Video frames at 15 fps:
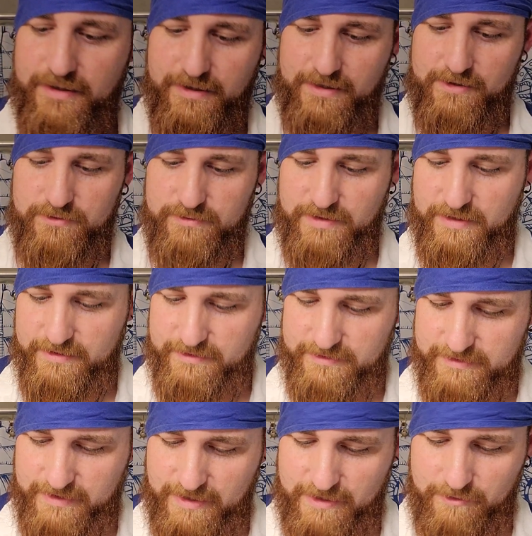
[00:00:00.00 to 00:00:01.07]
You know,
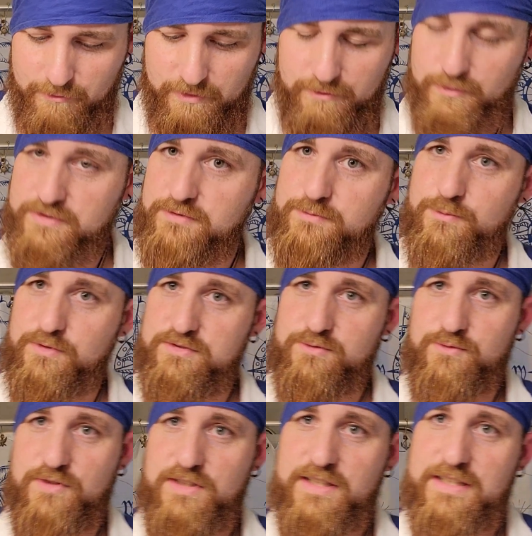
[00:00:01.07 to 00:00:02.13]
because
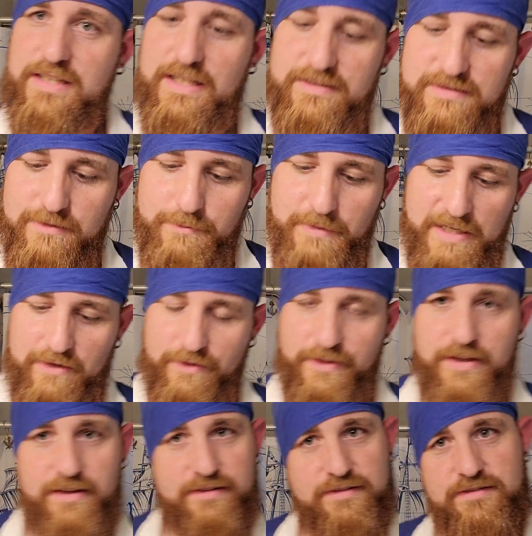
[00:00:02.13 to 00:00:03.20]
what's really nice about
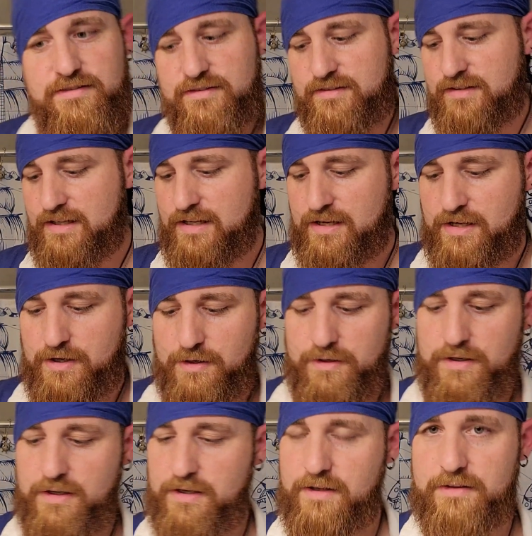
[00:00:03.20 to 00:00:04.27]
this
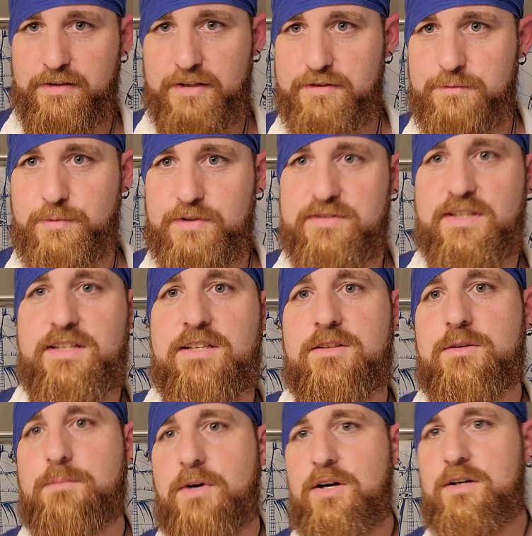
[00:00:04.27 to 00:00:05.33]

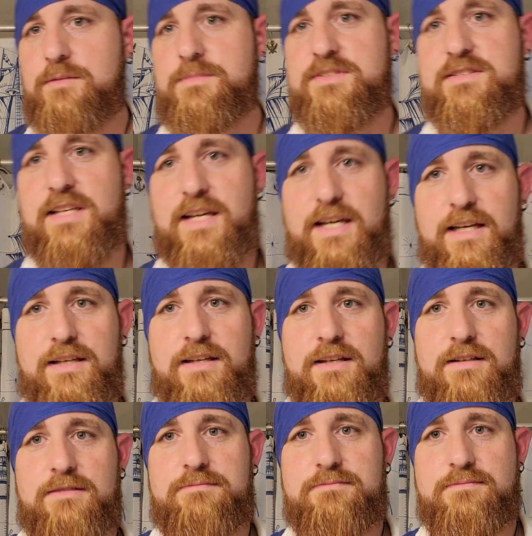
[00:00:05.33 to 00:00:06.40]
particular balm is that
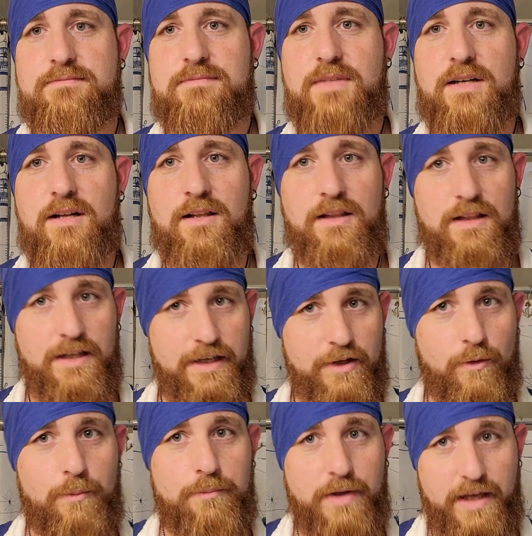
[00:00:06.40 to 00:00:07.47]
a
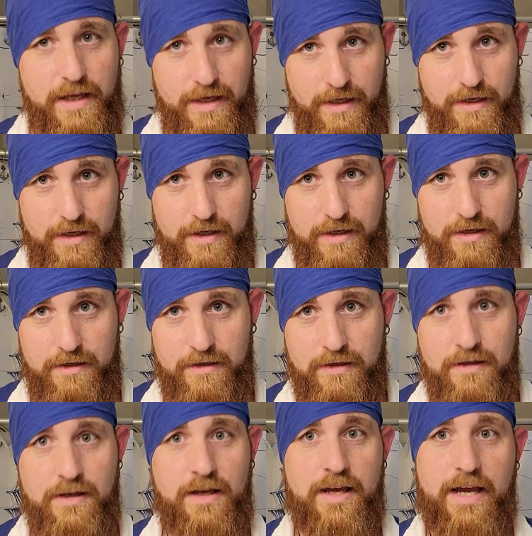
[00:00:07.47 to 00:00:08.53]
little bit
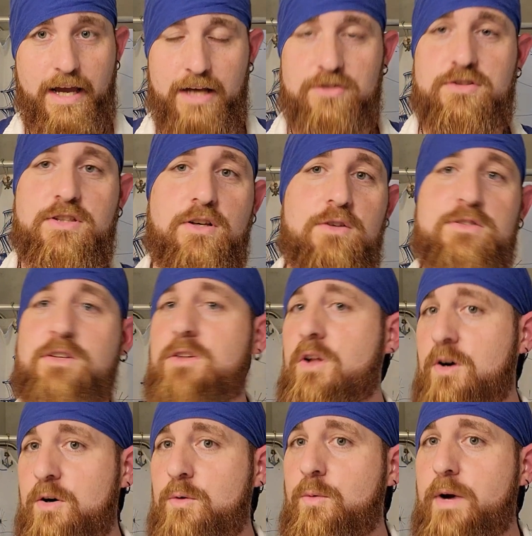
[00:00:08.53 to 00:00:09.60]
actually goes a
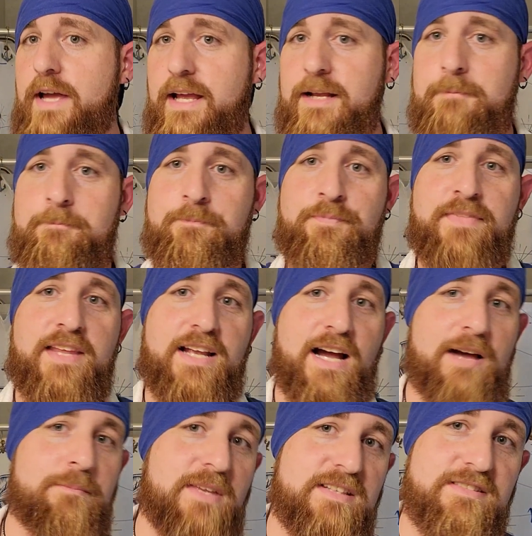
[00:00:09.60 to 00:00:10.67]
long way.
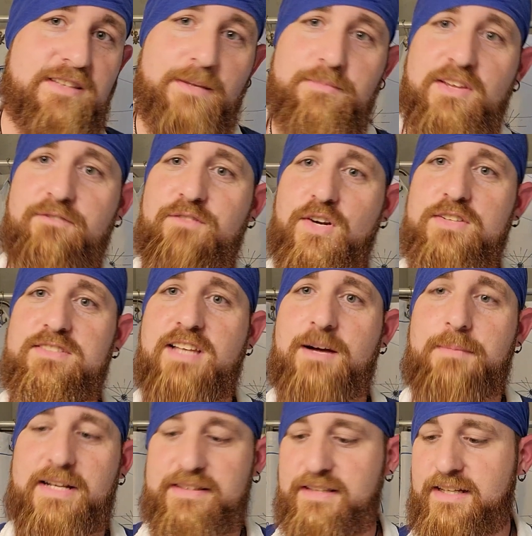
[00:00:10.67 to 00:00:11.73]
I messed up the first
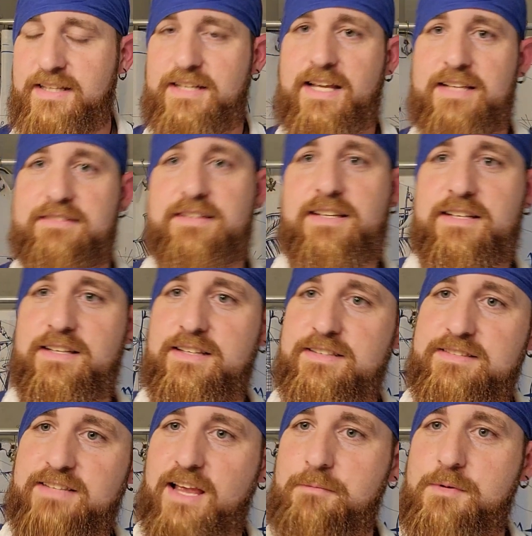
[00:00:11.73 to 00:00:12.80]
time I did it. I did the
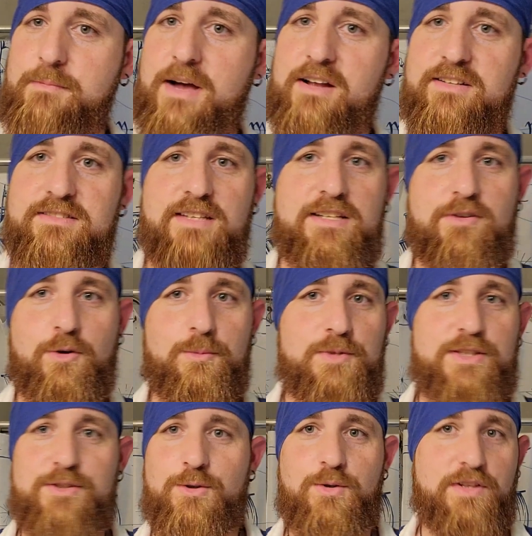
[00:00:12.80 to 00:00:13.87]
same amount as I
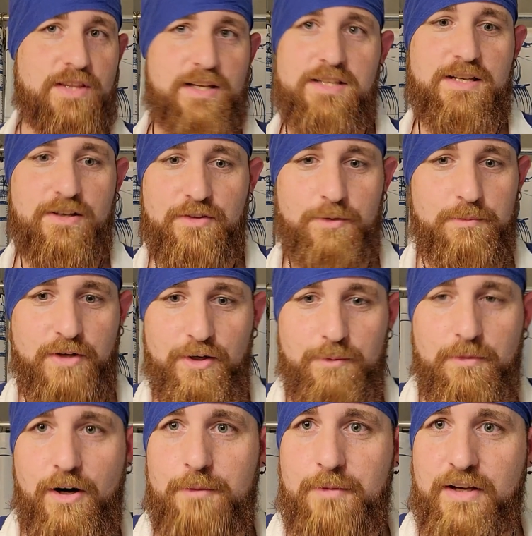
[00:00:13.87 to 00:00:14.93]
normally do with any other
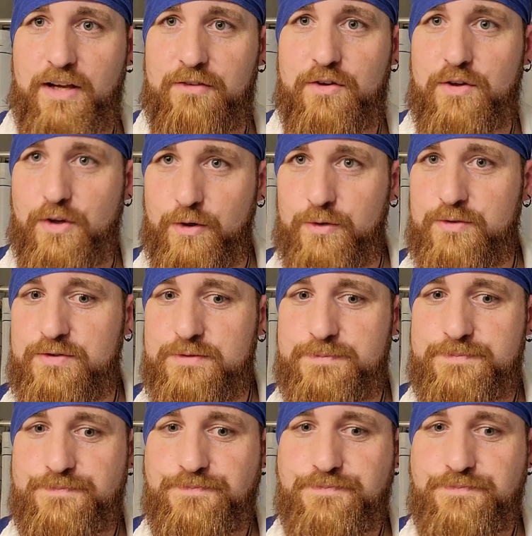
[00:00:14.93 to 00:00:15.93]
beard balm I ever use.